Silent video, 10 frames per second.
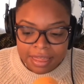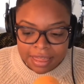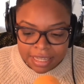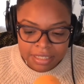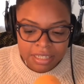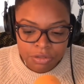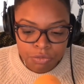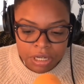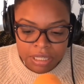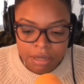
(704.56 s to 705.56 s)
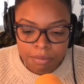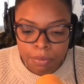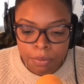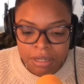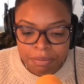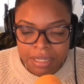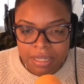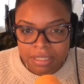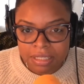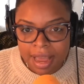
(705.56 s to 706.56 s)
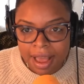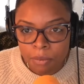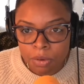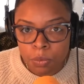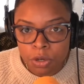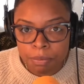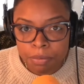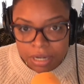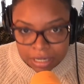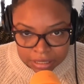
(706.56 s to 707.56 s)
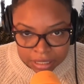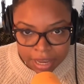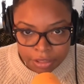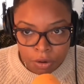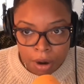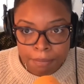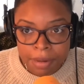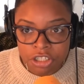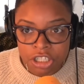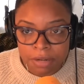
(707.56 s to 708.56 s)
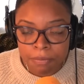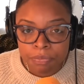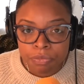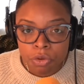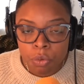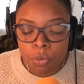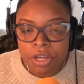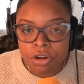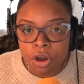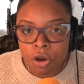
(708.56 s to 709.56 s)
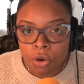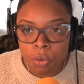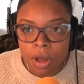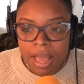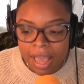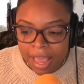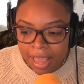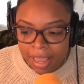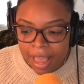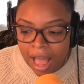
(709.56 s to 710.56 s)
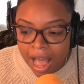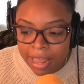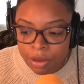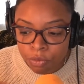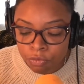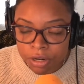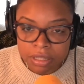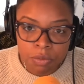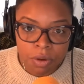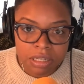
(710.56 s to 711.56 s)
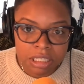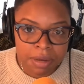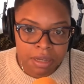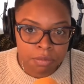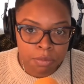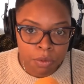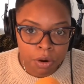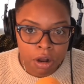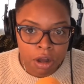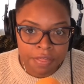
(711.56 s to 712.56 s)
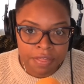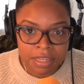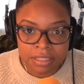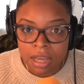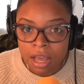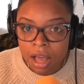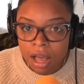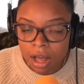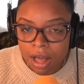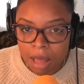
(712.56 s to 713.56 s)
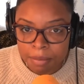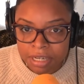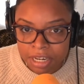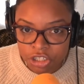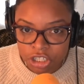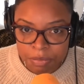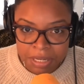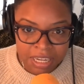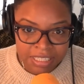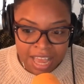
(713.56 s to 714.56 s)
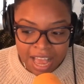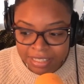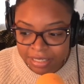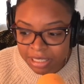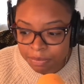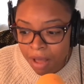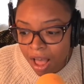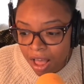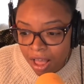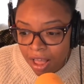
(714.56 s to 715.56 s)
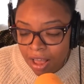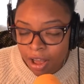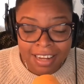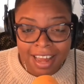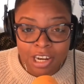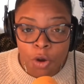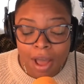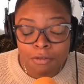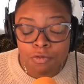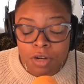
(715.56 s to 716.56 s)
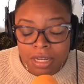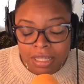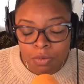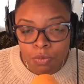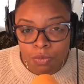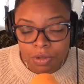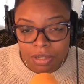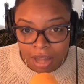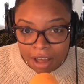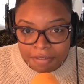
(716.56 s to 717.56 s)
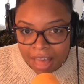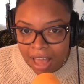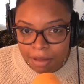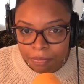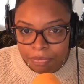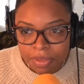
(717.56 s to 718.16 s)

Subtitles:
This is really important because now when we're putting together our budget, we know, hey, I really want to spend more on this accommodation because it has a spa. And I know I really love that.